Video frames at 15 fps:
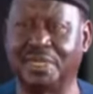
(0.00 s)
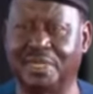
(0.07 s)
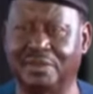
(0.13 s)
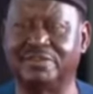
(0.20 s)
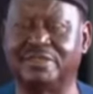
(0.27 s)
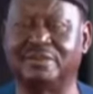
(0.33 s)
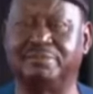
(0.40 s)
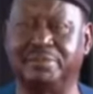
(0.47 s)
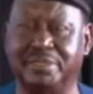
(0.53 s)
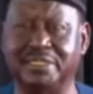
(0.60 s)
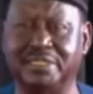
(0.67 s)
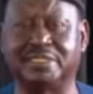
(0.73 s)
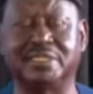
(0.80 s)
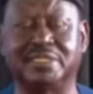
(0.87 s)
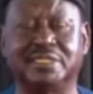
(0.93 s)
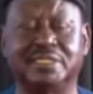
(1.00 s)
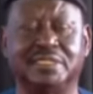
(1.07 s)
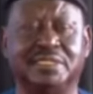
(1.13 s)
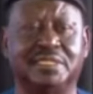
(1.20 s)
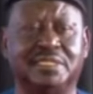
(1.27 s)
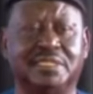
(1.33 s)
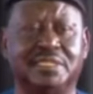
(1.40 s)
We have the
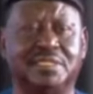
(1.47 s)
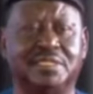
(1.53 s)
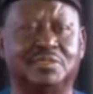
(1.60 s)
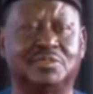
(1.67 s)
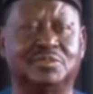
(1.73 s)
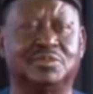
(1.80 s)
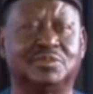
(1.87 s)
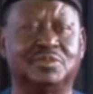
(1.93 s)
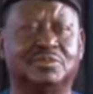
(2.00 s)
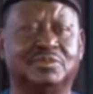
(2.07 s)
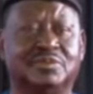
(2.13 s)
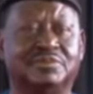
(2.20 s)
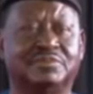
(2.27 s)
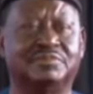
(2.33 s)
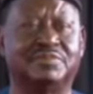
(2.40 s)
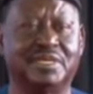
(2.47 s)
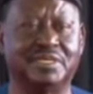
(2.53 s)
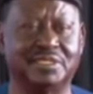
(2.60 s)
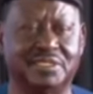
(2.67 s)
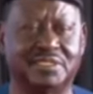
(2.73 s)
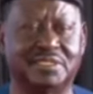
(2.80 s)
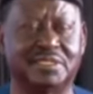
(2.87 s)
ability to
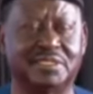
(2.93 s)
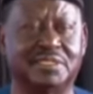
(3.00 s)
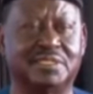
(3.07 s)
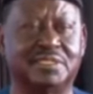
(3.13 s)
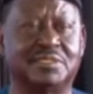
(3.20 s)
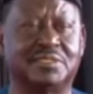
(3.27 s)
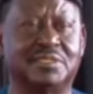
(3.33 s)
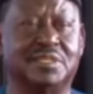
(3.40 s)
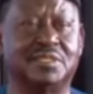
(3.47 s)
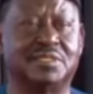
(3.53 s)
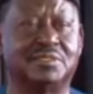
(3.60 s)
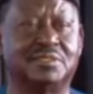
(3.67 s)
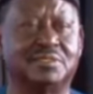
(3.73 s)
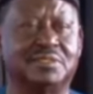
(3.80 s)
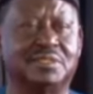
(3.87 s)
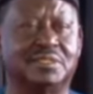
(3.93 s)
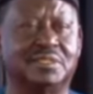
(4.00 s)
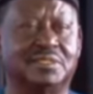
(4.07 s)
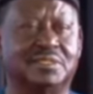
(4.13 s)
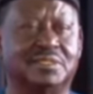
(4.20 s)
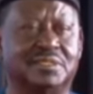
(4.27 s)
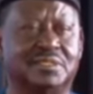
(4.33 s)
reverse this,
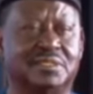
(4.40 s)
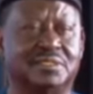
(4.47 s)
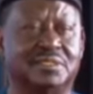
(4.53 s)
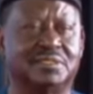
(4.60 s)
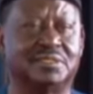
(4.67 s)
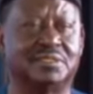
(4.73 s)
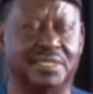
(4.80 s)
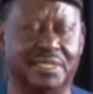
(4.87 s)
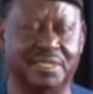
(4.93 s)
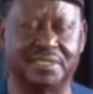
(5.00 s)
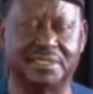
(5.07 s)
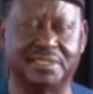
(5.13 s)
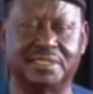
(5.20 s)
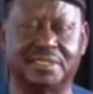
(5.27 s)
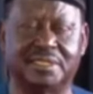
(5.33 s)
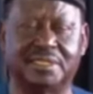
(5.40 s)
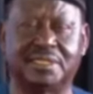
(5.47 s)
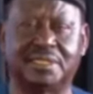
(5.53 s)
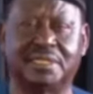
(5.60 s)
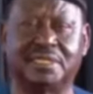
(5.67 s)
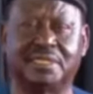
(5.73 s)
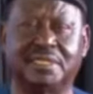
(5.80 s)
the, the, this trend
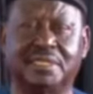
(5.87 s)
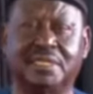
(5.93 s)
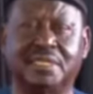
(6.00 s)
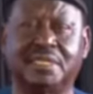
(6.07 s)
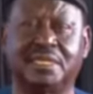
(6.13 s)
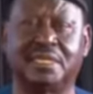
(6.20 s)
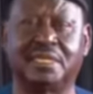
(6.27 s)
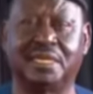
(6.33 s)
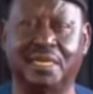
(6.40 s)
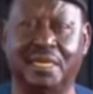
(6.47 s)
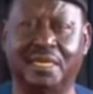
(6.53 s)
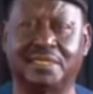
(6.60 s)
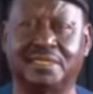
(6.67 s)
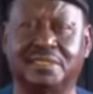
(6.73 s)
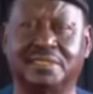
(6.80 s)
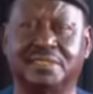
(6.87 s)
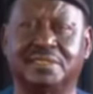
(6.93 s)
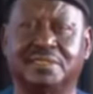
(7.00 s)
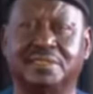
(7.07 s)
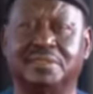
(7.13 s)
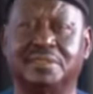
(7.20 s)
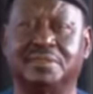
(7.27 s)

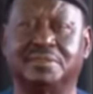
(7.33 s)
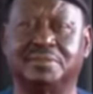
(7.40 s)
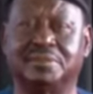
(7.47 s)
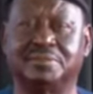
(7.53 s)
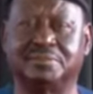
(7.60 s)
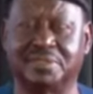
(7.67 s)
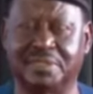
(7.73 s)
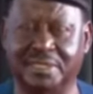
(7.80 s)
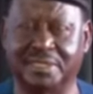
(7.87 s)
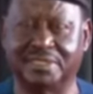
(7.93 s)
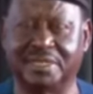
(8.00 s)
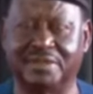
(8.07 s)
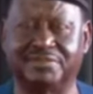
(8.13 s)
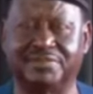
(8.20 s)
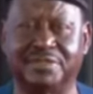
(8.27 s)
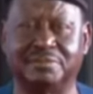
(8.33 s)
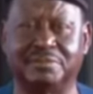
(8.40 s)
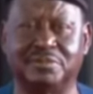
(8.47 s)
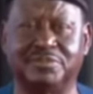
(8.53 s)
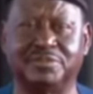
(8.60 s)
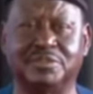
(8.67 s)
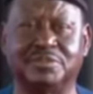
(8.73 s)
and get
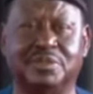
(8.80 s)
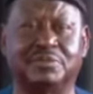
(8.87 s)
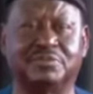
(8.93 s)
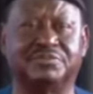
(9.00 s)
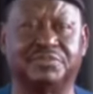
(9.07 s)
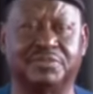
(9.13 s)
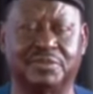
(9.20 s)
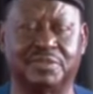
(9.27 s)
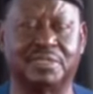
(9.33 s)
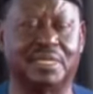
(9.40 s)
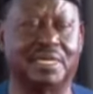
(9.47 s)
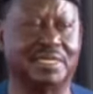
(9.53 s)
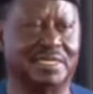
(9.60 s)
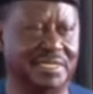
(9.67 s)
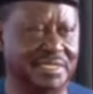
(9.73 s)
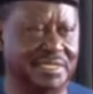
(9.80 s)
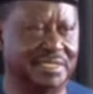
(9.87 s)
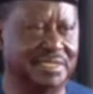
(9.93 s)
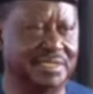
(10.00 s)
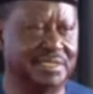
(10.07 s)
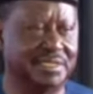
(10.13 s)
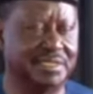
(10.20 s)
Africa moving forward
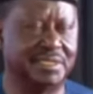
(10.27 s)
again.